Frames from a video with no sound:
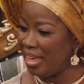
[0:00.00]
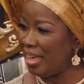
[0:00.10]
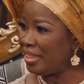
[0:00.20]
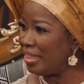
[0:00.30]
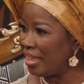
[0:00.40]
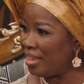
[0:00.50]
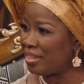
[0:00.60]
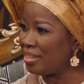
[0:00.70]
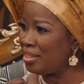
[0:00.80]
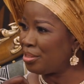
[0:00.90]

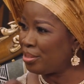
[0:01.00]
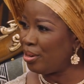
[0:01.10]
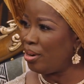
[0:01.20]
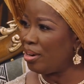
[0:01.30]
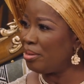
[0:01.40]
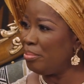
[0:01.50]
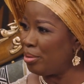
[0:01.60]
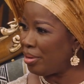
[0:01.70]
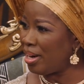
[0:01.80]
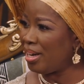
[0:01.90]
etiquette, strong
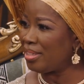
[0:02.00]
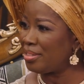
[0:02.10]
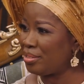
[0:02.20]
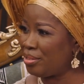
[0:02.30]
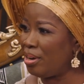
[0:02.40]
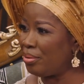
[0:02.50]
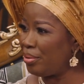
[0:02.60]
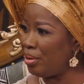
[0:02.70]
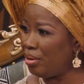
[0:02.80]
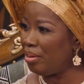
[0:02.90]
morale, strong
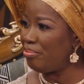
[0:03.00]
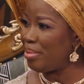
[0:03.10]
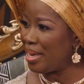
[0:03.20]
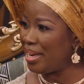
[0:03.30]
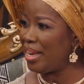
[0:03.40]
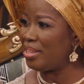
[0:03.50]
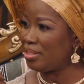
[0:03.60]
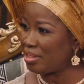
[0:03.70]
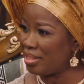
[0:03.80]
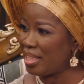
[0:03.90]
role of being a
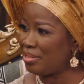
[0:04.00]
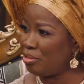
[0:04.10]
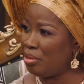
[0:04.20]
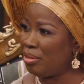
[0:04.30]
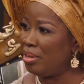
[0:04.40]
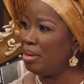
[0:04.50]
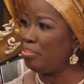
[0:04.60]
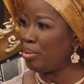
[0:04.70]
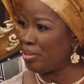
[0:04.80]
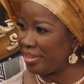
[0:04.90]
successful
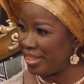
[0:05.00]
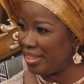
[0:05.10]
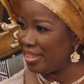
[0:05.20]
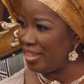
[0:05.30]
person.